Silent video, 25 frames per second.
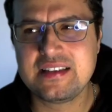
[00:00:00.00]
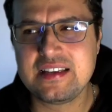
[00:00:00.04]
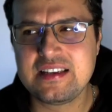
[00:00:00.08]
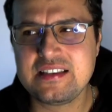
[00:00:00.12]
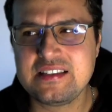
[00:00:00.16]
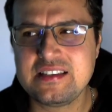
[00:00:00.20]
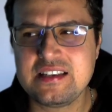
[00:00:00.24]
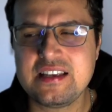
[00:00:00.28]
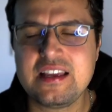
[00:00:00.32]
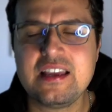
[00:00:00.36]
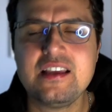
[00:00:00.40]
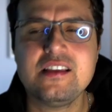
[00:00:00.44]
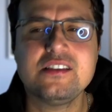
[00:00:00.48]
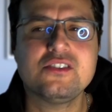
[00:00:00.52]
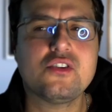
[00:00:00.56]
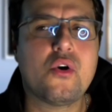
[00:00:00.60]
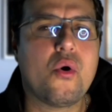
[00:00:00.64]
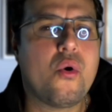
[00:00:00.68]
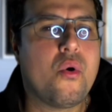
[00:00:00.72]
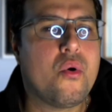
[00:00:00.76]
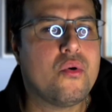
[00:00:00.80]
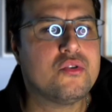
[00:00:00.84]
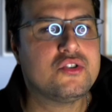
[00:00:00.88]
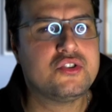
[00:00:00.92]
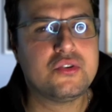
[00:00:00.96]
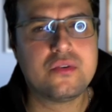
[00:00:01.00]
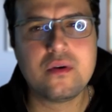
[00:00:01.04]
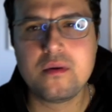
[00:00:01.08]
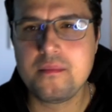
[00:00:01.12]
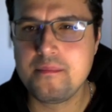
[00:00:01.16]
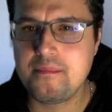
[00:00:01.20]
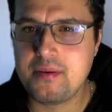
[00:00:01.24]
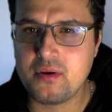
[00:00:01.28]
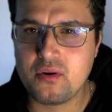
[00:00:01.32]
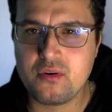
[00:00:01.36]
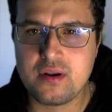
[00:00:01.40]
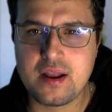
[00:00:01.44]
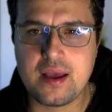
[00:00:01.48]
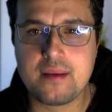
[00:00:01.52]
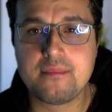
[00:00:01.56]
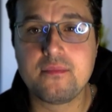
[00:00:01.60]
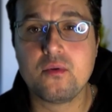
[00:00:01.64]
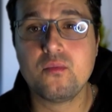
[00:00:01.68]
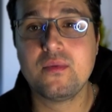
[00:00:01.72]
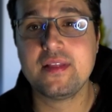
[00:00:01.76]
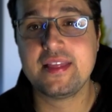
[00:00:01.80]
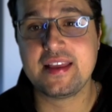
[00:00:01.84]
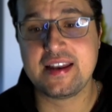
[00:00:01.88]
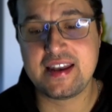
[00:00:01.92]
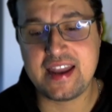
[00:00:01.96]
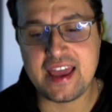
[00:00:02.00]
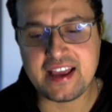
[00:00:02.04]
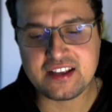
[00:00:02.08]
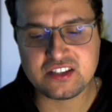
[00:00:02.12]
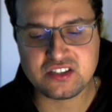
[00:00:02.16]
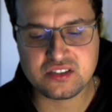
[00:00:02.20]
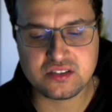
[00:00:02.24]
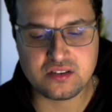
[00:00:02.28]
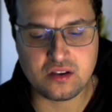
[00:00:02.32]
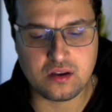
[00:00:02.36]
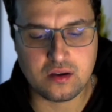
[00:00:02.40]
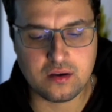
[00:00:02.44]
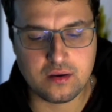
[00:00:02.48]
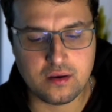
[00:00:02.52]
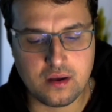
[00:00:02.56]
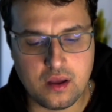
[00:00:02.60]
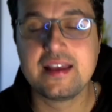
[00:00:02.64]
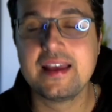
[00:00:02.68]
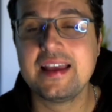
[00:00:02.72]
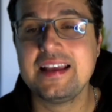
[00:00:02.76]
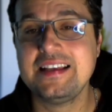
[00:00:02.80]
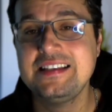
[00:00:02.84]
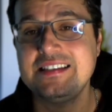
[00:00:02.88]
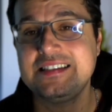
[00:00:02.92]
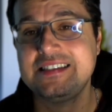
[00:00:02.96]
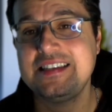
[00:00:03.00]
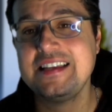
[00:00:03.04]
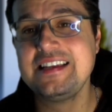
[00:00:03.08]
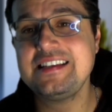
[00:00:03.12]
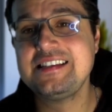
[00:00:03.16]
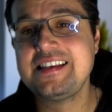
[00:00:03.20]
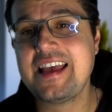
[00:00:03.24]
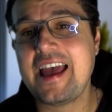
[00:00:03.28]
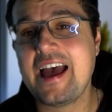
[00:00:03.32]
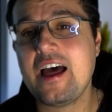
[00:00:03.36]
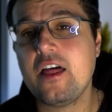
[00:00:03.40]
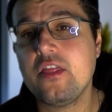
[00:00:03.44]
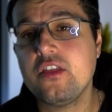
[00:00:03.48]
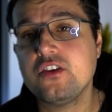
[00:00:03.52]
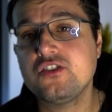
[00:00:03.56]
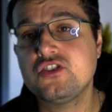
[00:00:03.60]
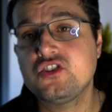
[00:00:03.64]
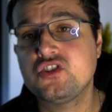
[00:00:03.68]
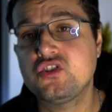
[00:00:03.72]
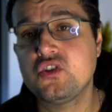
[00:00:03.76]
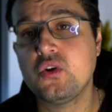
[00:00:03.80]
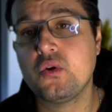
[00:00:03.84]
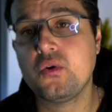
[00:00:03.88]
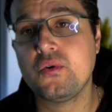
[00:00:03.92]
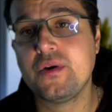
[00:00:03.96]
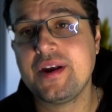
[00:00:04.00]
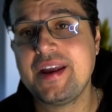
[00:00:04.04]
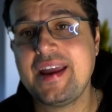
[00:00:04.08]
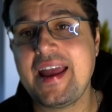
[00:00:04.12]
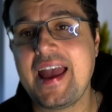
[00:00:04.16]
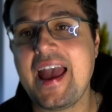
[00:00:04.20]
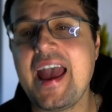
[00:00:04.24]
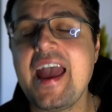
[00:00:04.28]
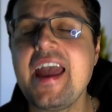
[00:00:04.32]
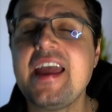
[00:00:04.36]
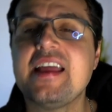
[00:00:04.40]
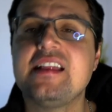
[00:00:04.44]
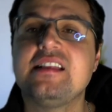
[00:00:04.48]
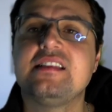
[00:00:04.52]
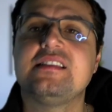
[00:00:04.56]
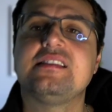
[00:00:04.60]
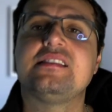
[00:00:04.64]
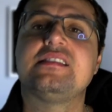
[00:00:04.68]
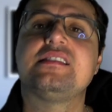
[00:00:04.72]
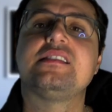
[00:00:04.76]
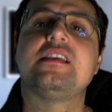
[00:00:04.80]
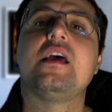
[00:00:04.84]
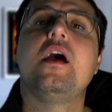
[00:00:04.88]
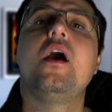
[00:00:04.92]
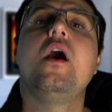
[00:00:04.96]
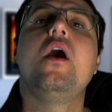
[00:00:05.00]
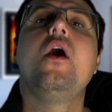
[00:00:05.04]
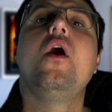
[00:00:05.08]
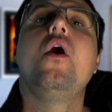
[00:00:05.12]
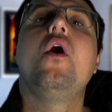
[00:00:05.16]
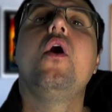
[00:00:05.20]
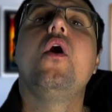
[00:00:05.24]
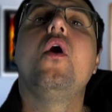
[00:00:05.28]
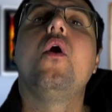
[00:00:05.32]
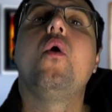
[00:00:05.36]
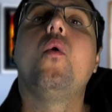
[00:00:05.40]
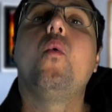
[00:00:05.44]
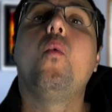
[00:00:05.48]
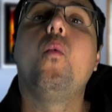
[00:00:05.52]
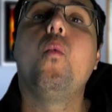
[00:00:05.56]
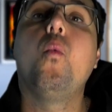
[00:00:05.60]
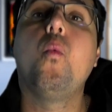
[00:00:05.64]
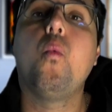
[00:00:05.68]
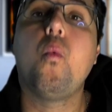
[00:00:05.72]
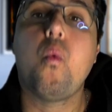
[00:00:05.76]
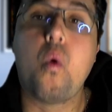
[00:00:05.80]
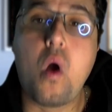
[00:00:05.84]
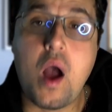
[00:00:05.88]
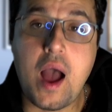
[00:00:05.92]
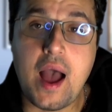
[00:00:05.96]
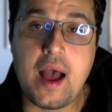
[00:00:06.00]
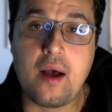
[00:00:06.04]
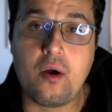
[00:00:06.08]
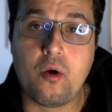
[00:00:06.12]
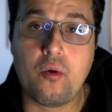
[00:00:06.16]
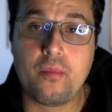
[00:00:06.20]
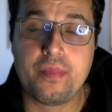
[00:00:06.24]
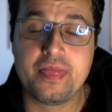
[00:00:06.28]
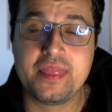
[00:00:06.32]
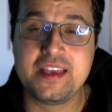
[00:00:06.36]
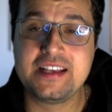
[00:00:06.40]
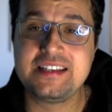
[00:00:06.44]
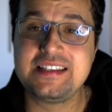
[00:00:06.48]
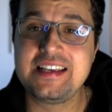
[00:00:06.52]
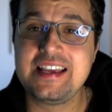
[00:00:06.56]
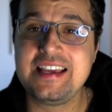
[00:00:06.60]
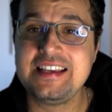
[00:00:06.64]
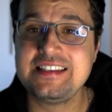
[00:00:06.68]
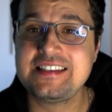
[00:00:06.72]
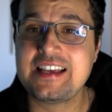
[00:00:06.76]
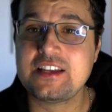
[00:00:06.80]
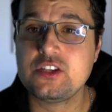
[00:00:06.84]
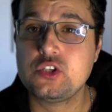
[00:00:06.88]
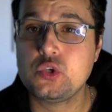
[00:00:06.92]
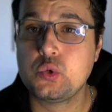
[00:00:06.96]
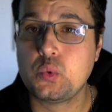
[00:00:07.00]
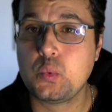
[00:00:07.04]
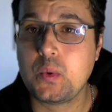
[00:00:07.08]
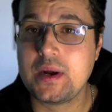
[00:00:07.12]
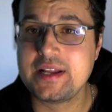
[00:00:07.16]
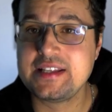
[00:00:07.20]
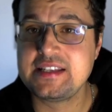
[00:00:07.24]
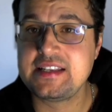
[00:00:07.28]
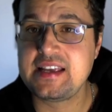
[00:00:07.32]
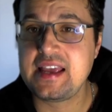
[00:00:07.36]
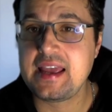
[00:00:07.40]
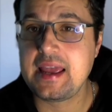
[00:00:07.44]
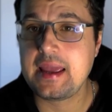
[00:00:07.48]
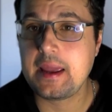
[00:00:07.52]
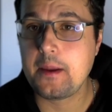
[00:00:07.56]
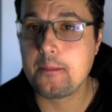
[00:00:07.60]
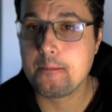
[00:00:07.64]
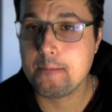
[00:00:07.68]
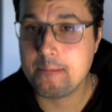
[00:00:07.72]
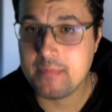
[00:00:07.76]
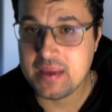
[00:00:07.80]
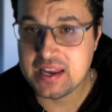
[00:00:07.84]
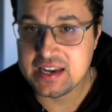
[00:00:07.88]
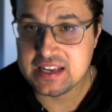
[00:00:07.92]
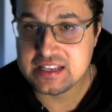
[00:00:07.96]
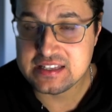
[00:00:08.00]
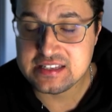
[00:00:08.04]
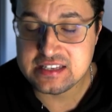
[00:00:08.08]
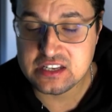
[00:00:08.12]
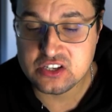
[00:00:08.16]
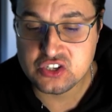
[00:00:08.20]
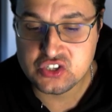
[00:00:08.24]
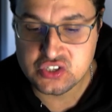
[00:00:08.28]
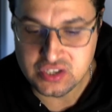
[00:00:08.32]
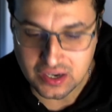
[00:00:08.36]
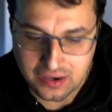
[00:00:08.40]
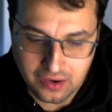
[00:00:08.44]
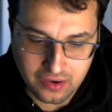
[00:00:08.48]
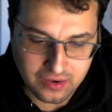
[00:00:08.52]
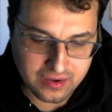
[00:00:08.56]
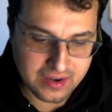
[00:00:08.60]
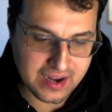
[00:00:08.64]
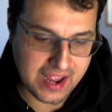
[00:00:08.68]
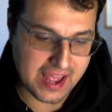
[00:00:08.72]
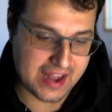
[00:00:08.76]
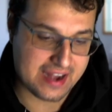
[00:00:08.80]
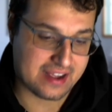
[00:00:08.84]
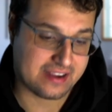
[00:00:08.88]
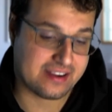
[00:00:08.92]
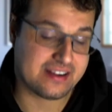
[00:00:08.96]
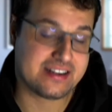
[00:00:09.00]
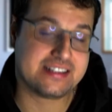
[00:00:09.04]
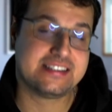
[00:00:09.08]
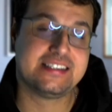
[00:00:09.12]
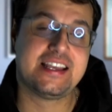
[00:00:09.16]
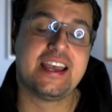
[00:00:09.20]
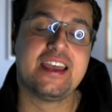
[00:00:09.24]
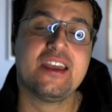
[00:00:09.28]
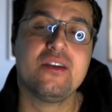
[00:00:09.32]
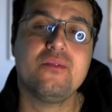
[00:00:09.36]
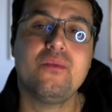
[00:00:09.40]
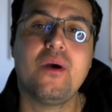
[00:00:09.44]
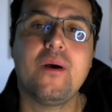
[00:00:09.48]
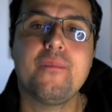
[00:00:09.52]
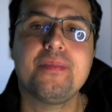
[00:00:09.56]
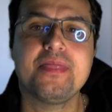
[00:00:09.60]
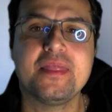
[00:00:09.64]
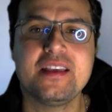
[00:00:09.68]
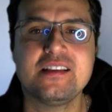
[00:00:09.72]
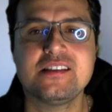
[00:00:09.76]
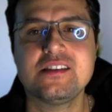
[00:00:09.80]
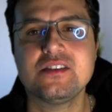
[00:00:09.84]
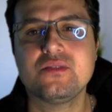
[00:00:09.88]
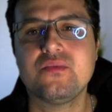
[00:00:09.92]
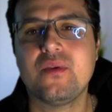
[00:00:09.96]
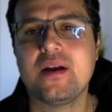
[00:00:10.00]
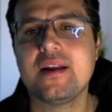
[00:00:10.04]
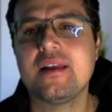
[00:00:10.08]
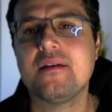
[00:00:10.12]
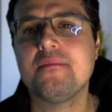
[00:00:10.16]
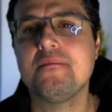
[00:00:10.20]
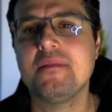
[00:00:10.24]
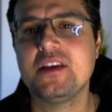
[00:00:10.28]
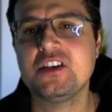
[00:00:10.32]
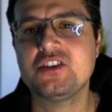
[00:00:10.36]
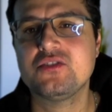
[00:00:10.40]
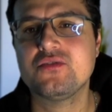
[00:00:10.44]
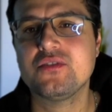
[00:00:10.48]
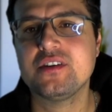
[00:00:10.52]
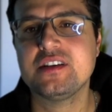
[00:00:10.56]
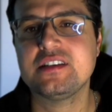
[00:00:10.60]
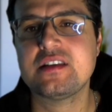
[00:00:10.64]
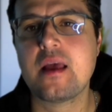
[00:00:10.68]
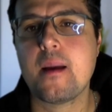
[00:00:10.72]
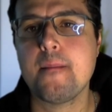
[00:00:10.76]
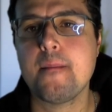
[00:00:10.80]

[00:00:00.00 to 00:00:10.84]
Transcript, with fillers: This is all to a build up with the next song, Is This How the Story Ends? Wow, this is a 20 minute song, and I gotta tell you what, this is one of Mystery's